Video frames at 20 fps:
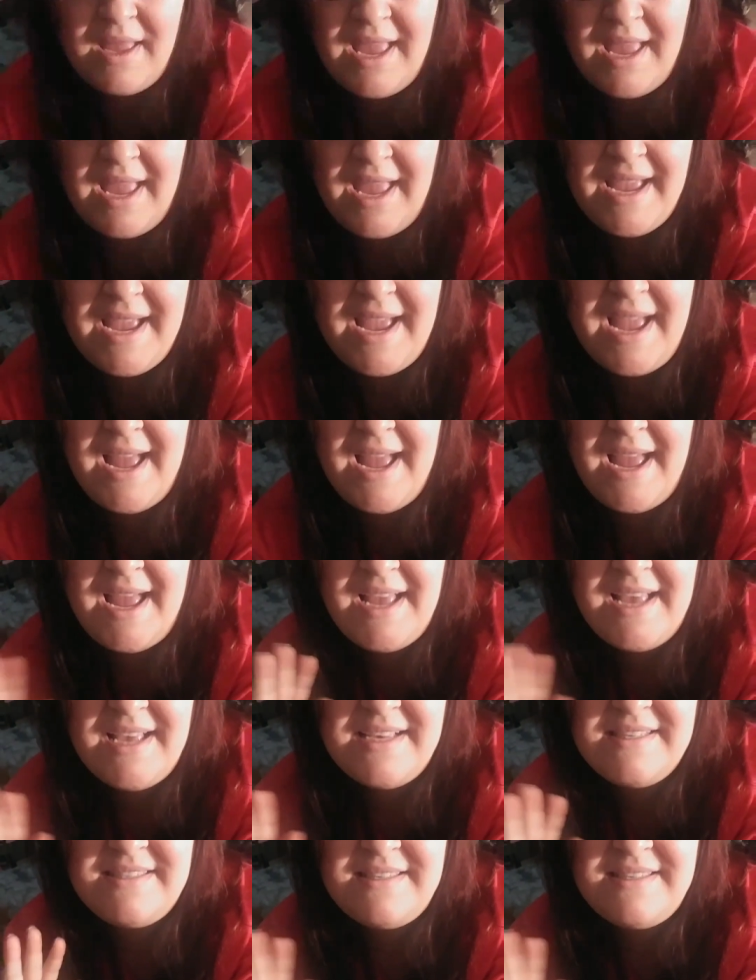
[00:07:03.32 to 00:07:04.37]
Hey
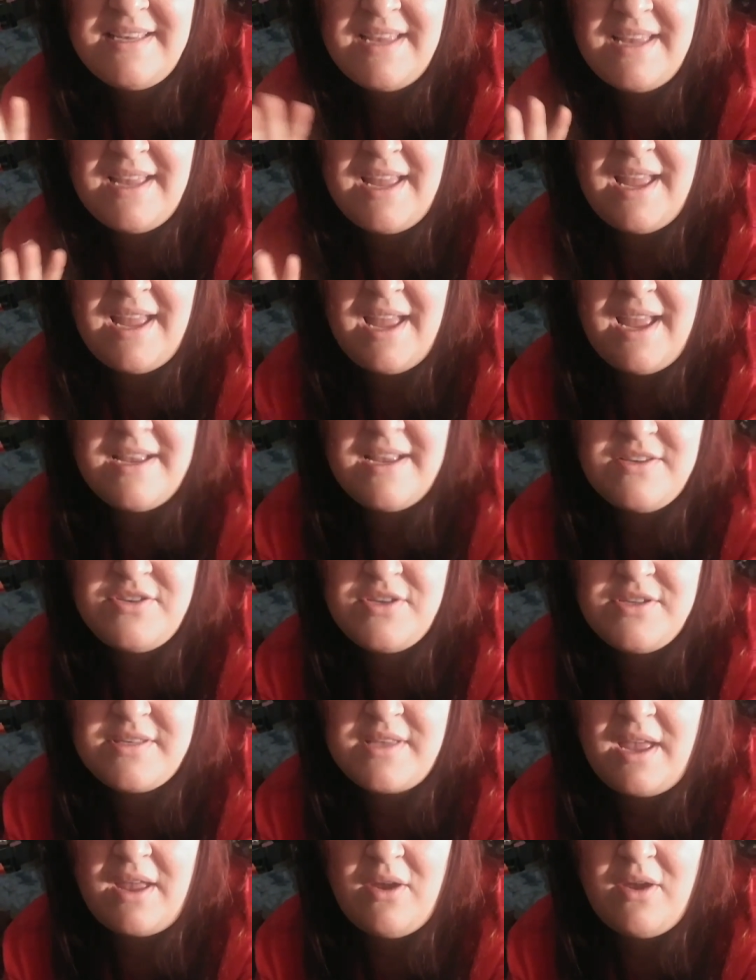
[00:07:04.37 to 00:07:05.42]
guys,
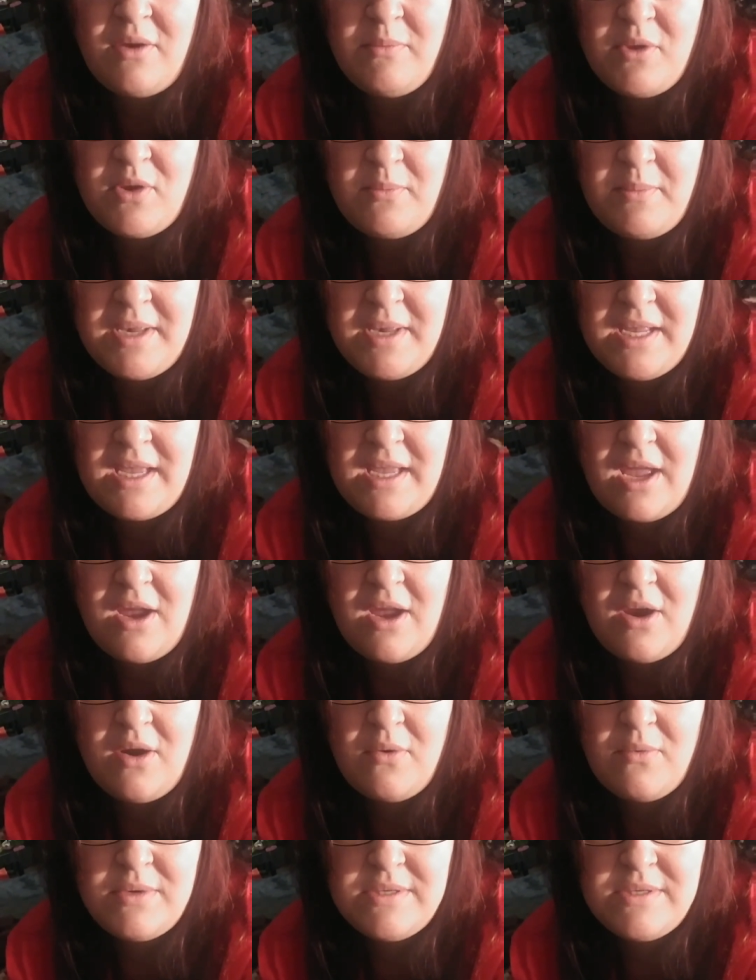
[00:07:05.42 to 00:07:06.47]
just got home a little bit
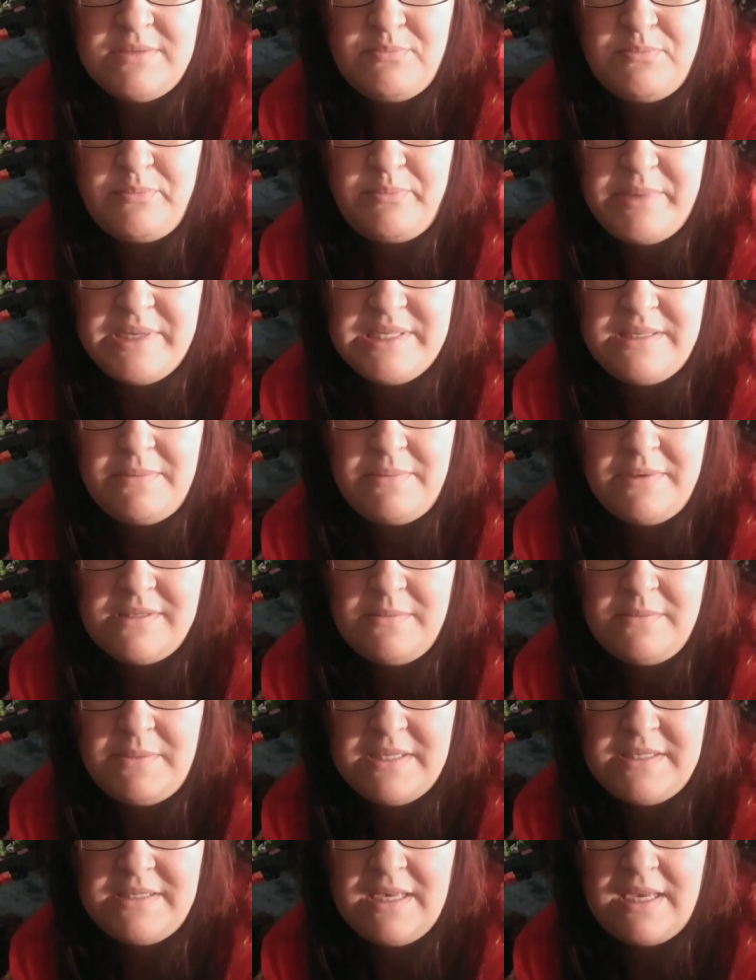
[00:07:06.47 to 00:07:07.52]
ago. Was
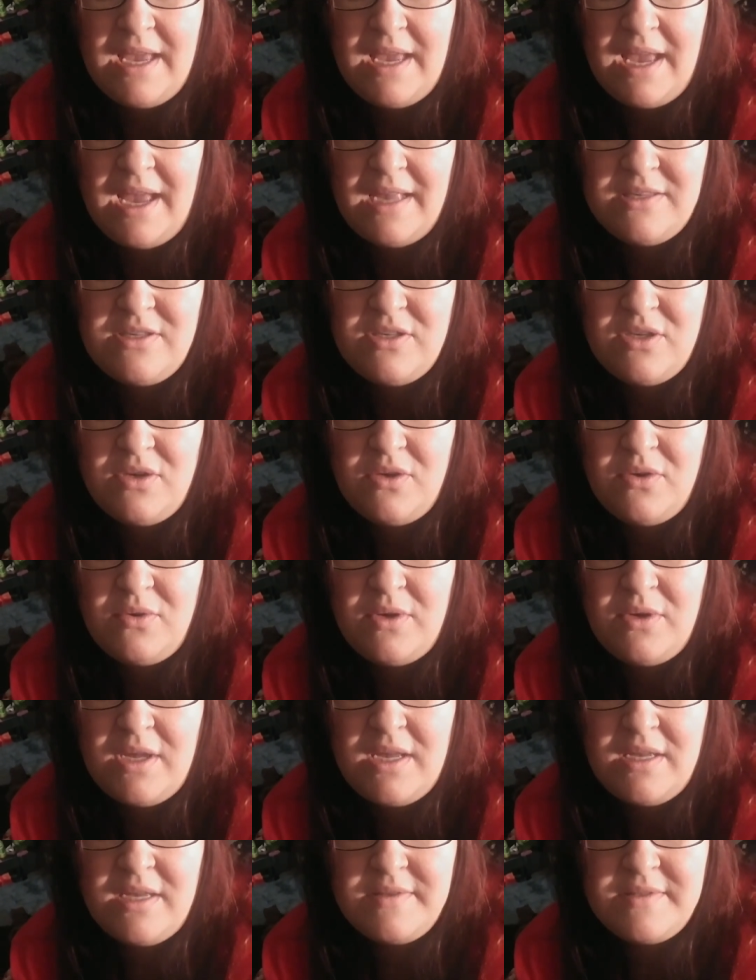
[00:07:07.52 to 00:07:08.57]
busy. Had to
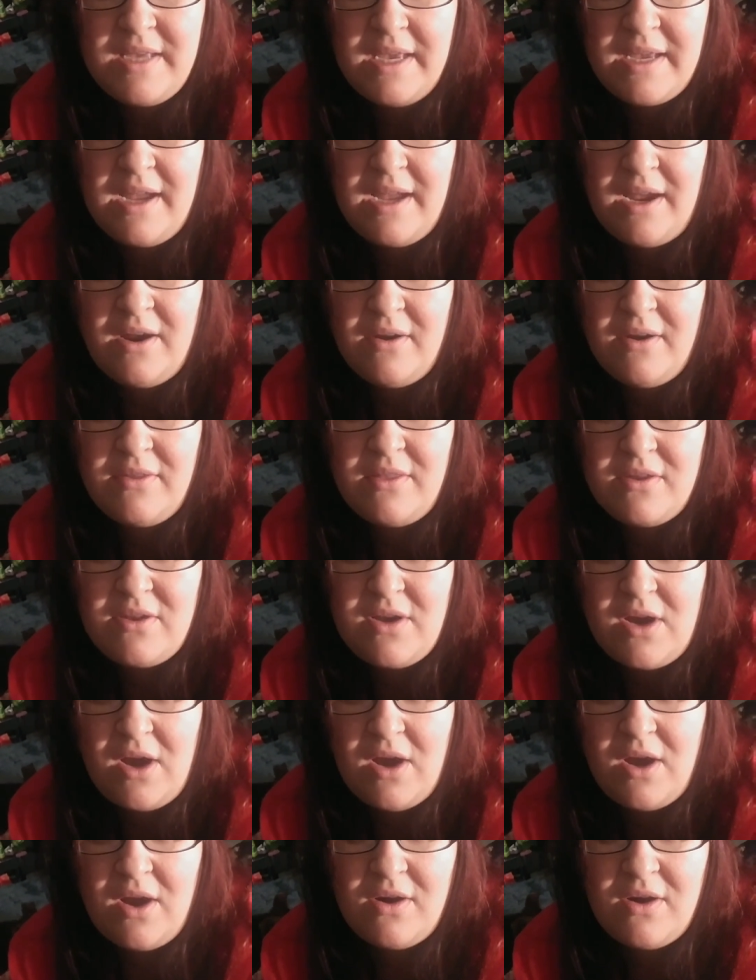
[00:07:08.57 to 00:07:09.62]
take care of the
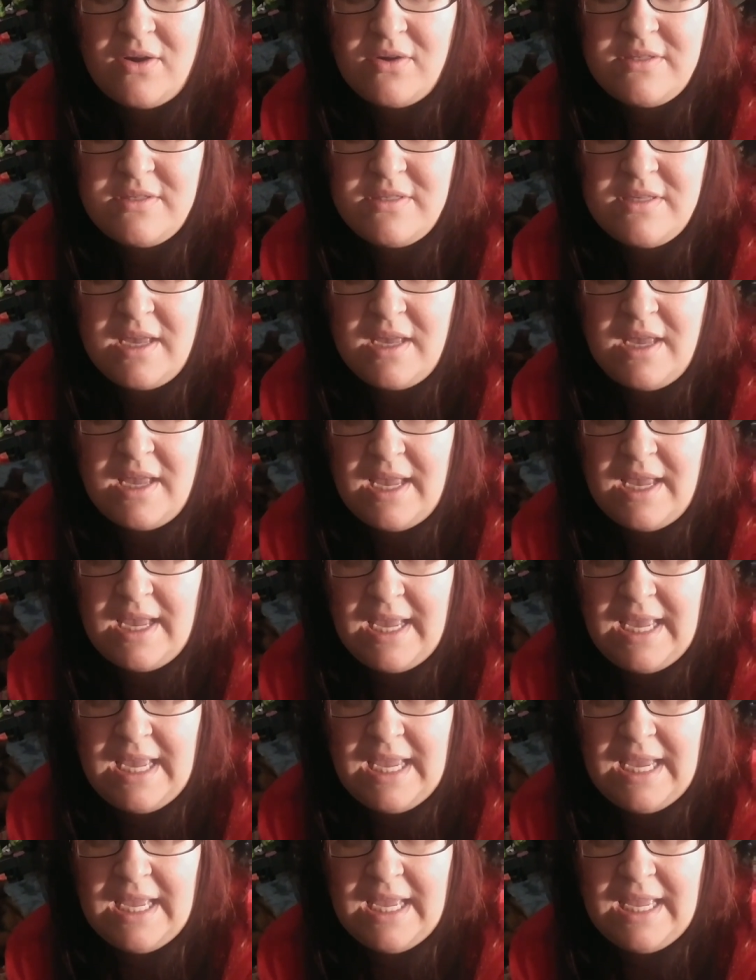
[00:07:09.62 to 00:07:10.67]
dogs
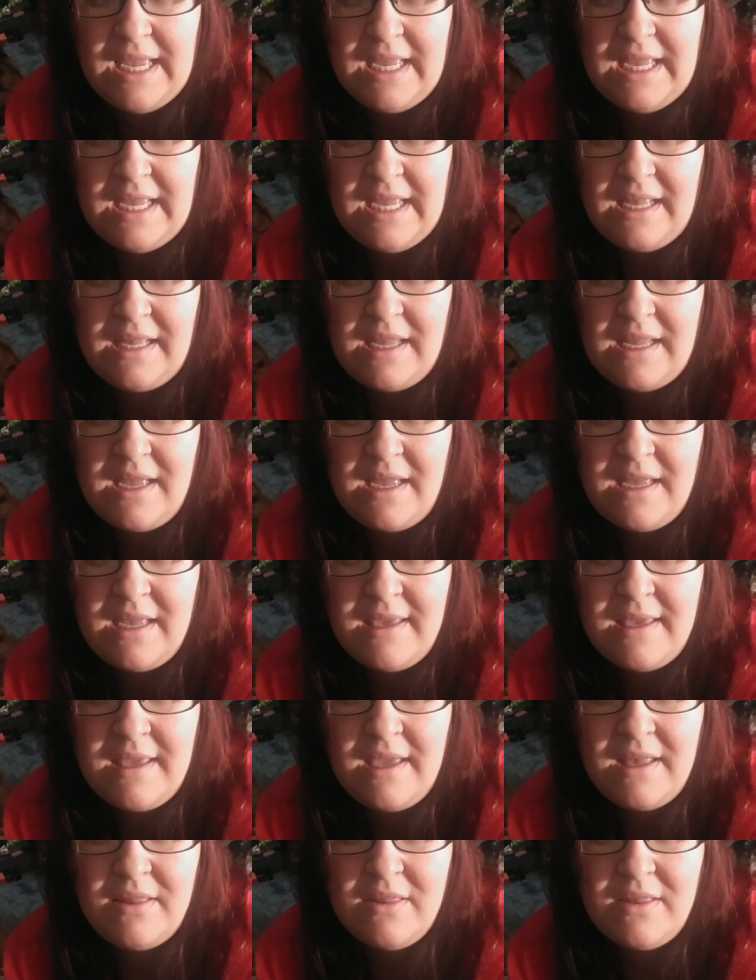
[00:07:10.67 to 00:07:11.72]
and
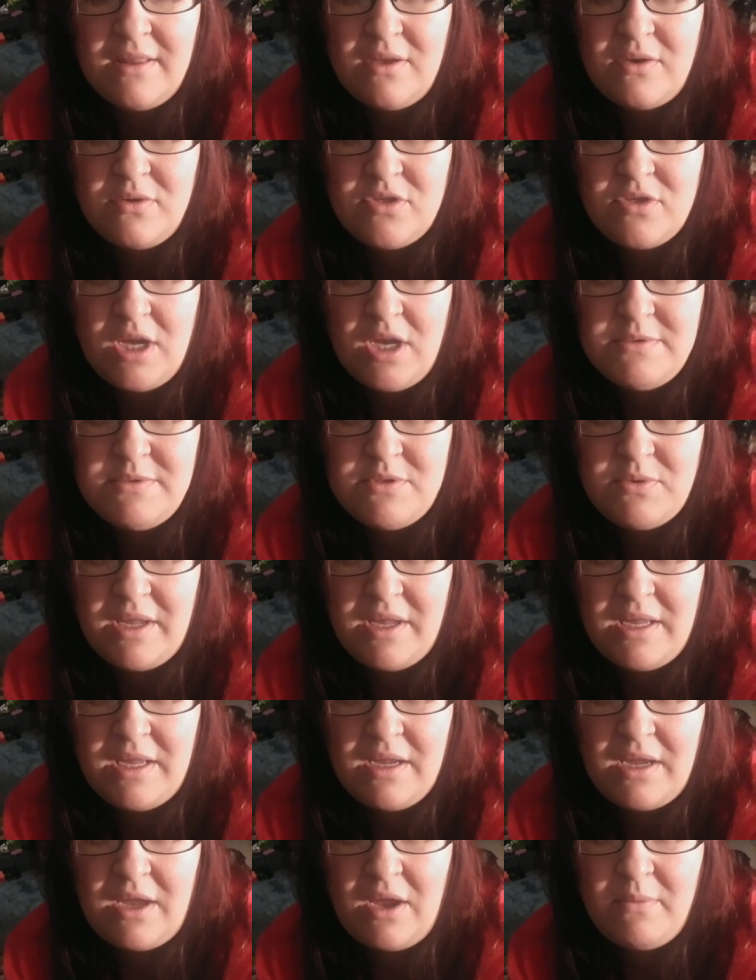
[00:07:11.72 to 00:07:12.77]
get little Chubbs
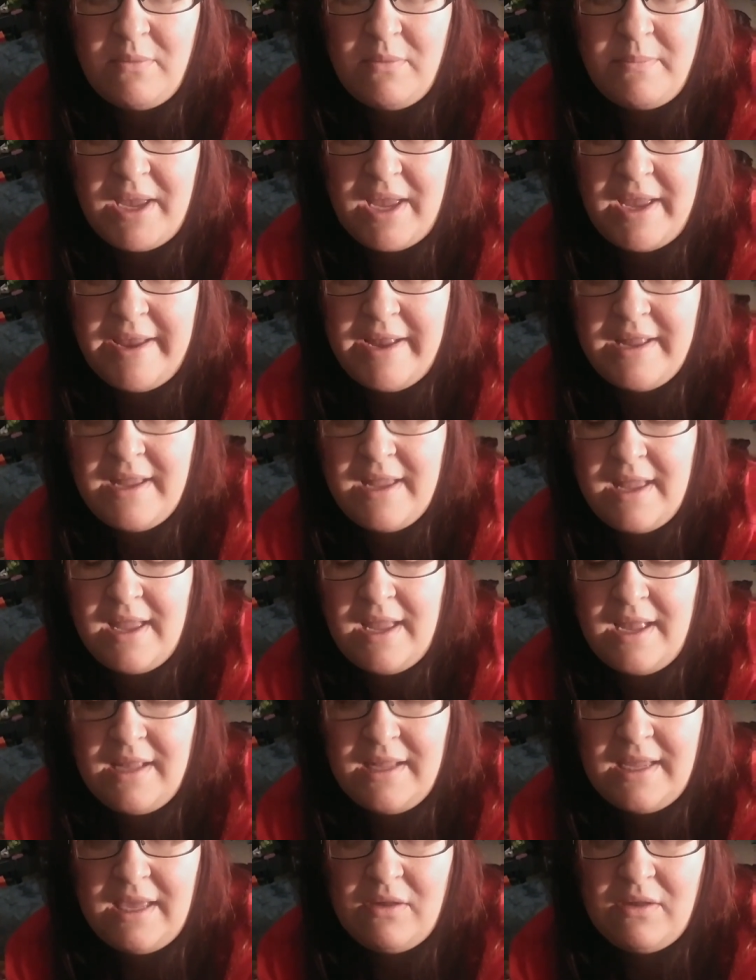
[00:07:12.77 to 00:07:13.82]
ready to go to bed,
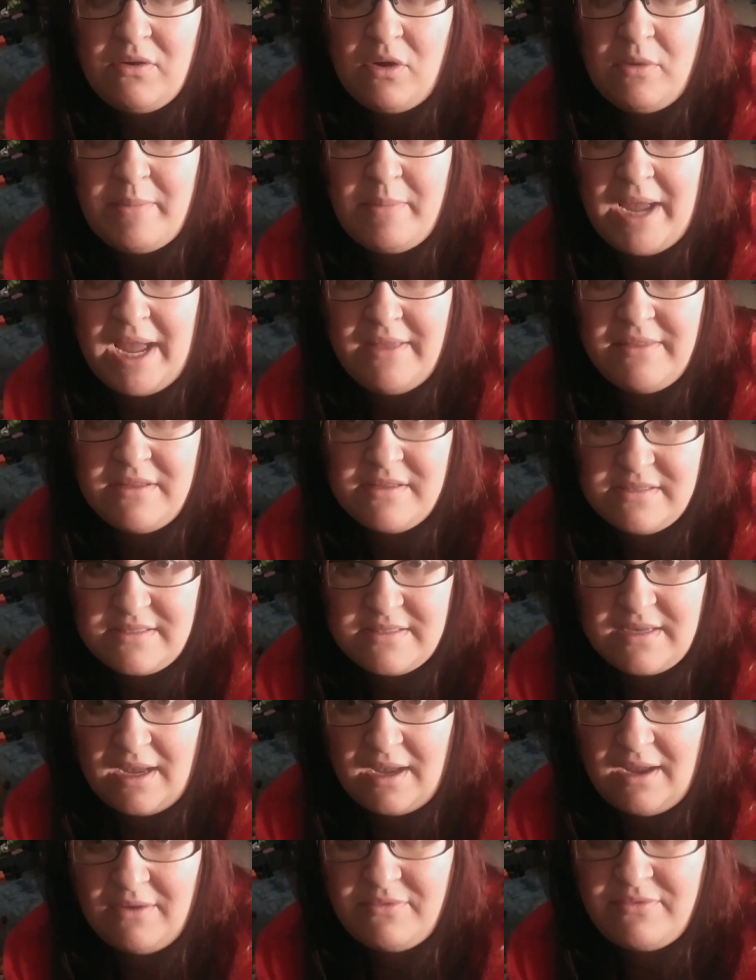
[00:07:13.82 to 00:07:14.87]
to get her a bath and
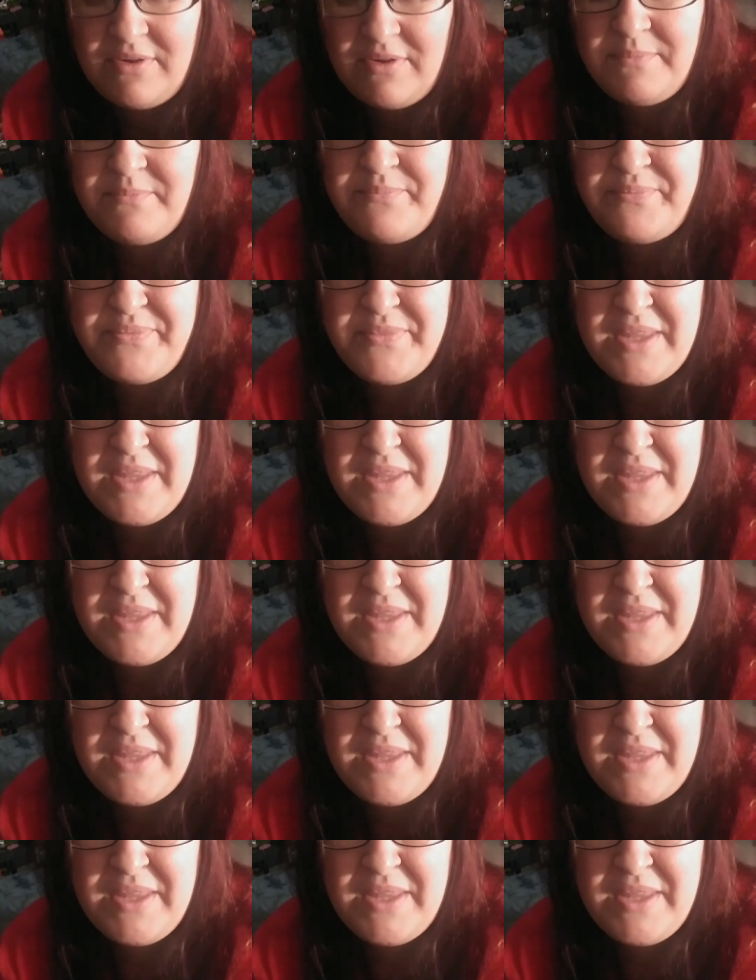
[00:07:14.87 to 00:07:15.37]
stuff. And